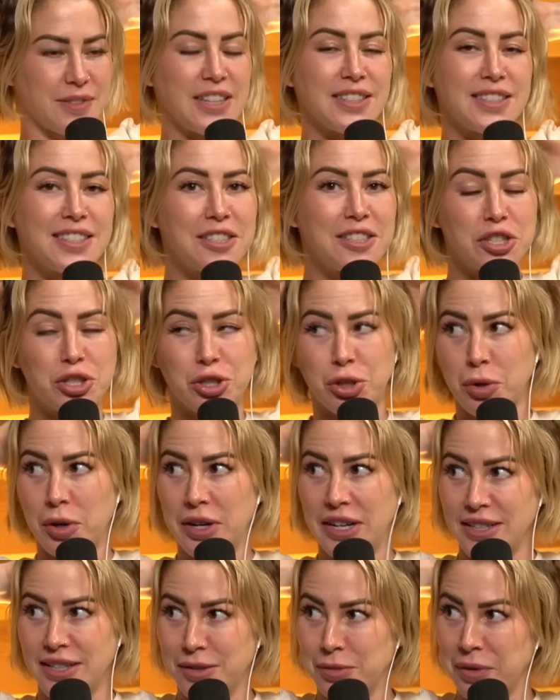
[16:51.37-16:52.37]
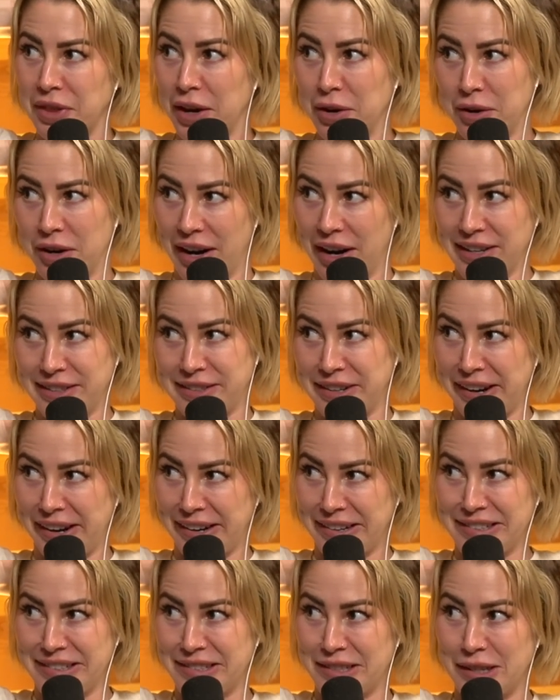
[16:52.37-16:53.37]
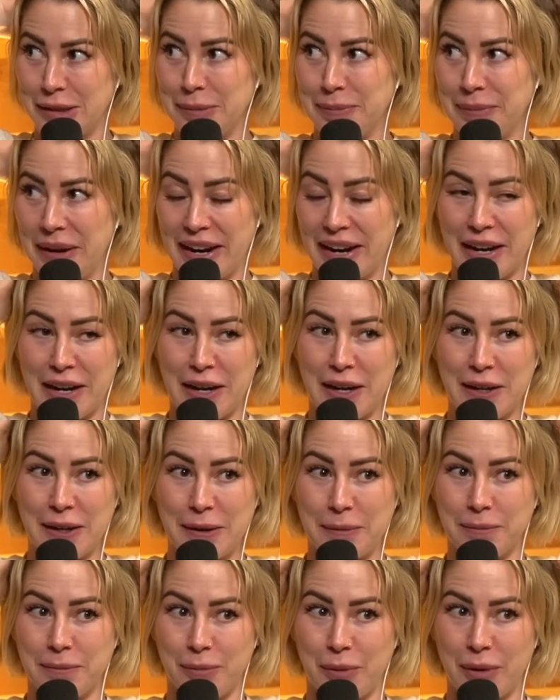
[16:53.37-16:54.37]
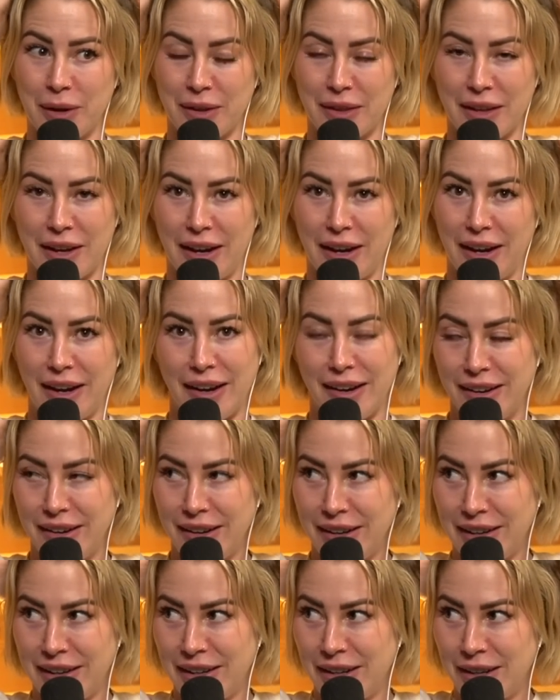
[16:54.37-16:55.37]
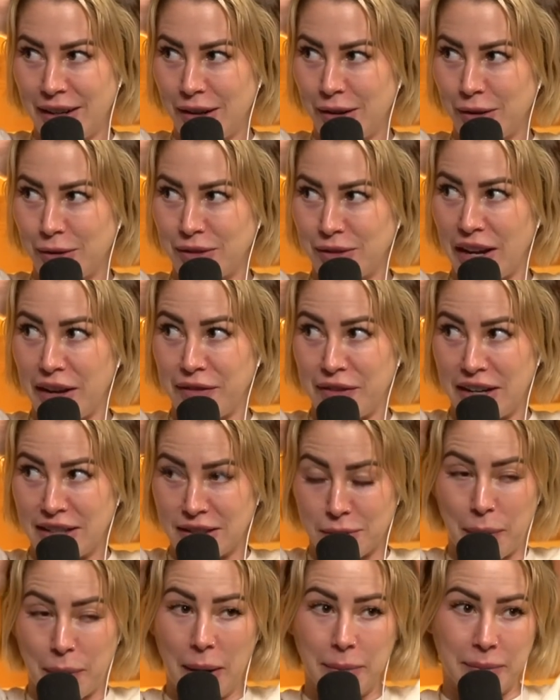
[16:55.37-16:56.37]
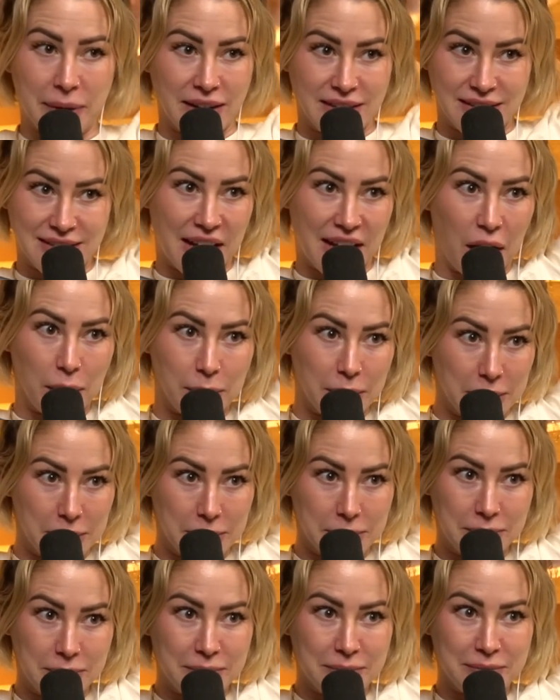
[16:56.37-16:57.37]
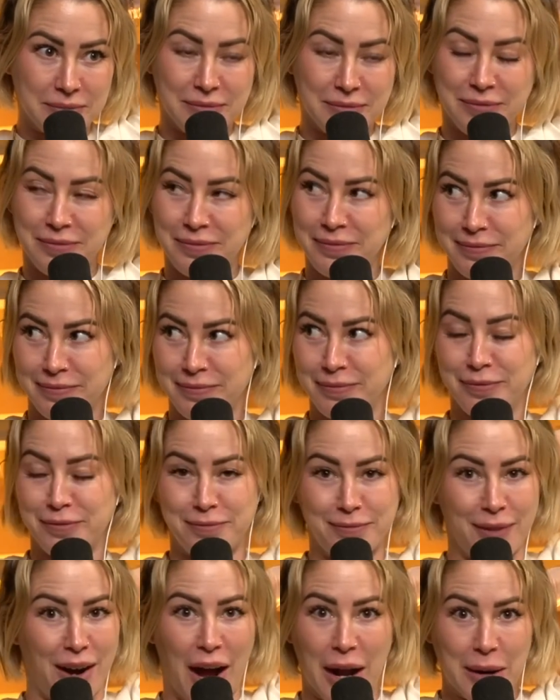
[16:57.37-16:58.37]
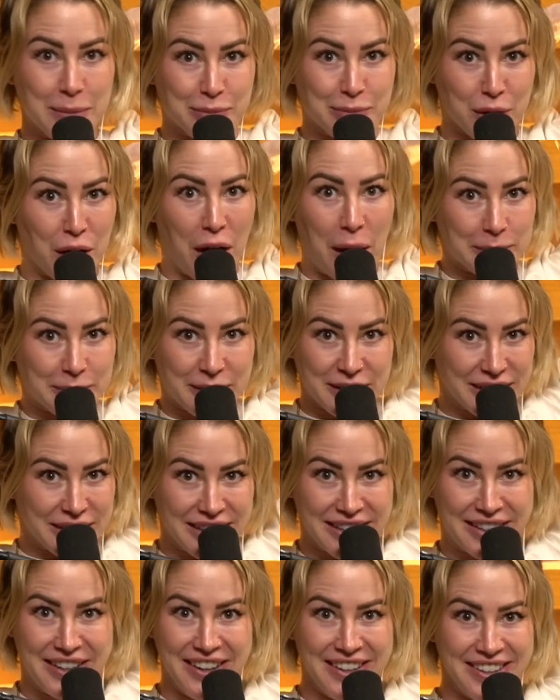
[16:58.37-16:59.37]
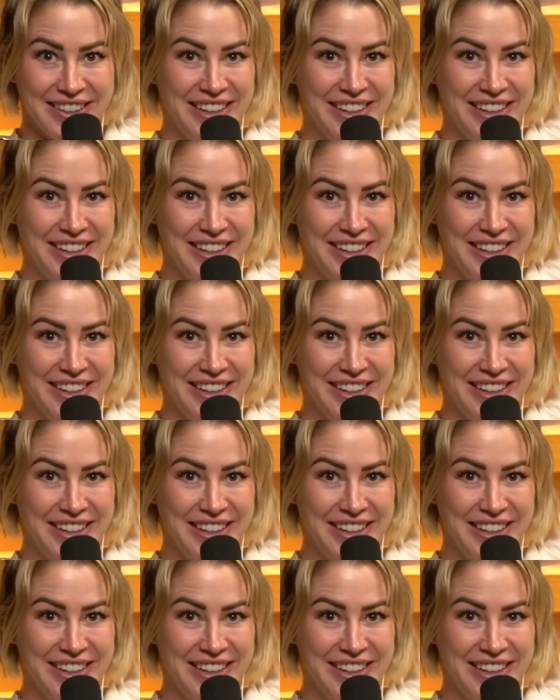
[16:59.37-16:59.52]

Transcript: Because it's a choice without context to make with David S. Pumpkin's album. Unprompted.